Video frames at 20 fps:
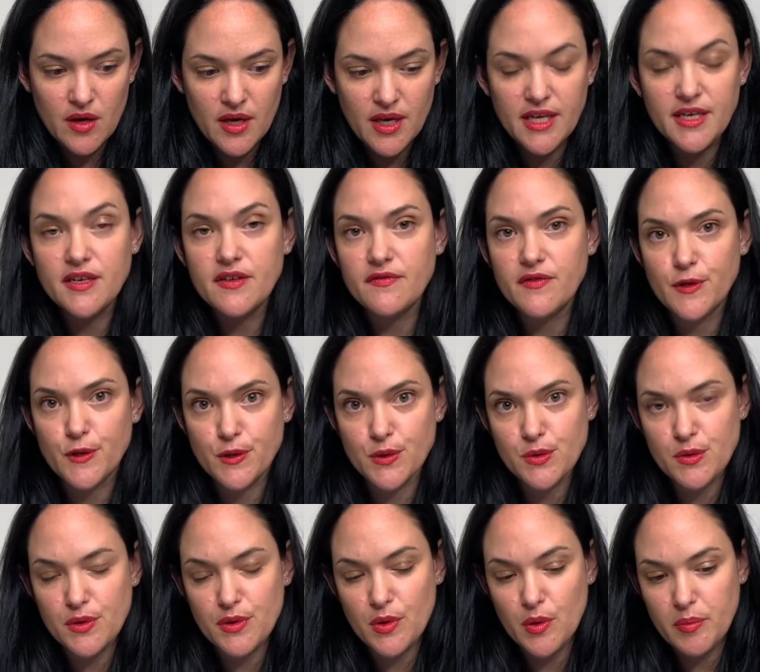individuals
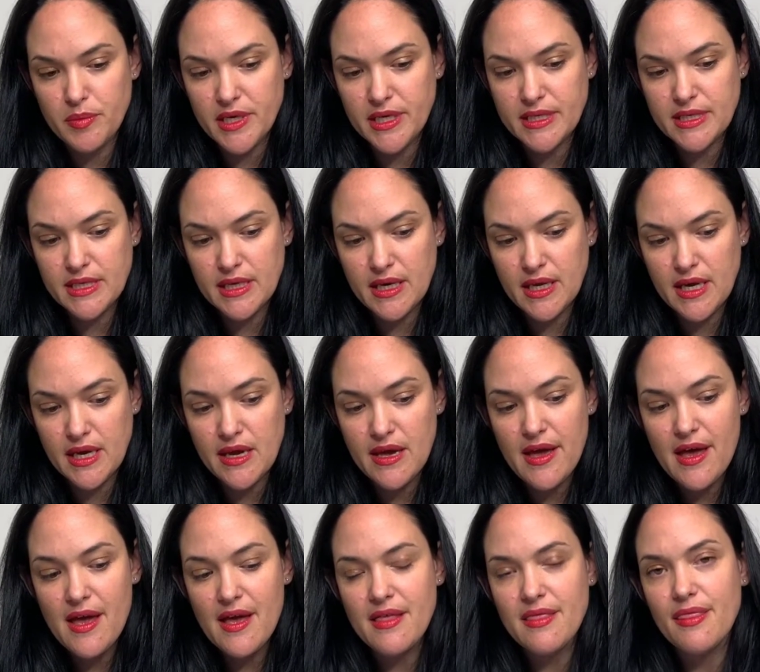with obesity,
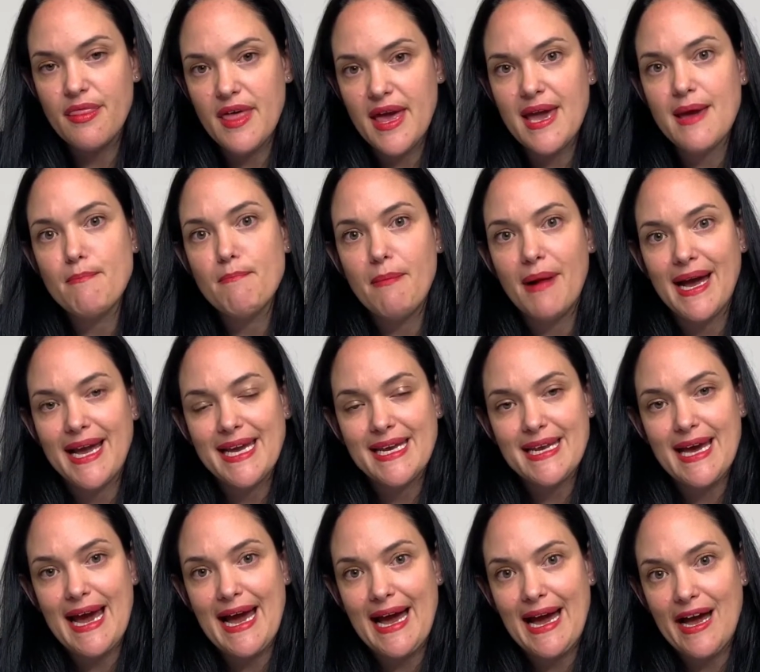they might
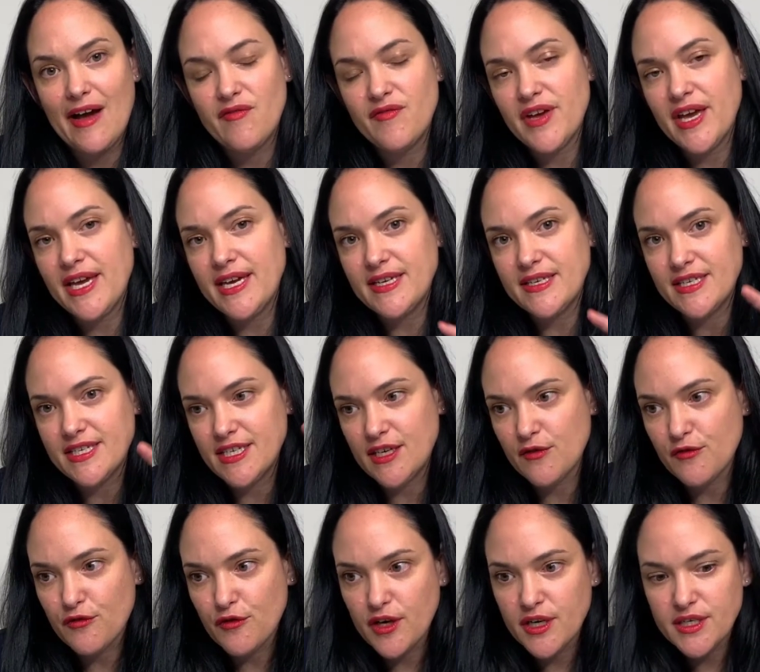have a
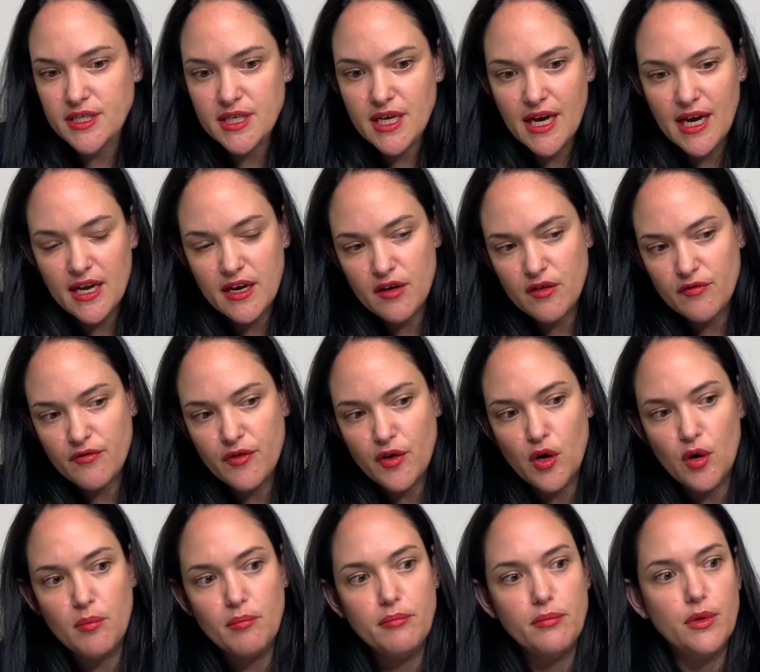different kind of
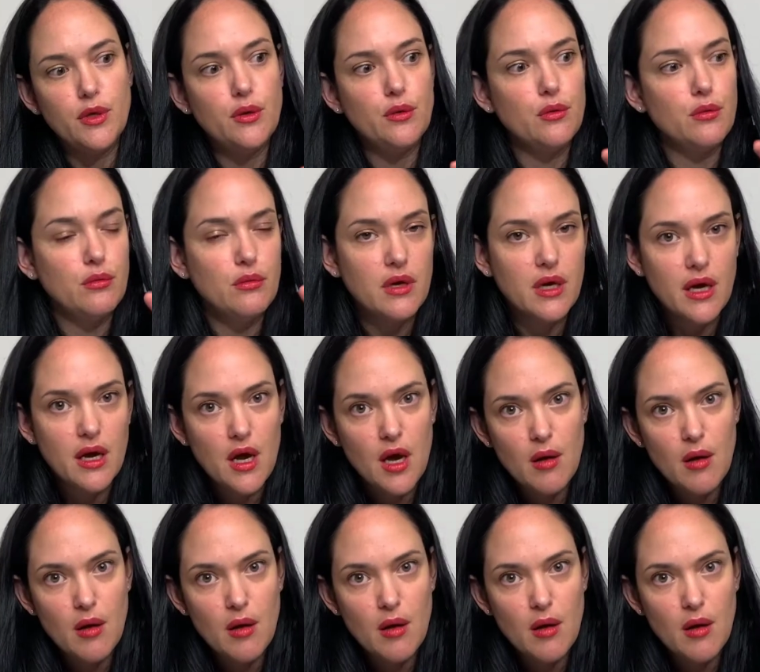immune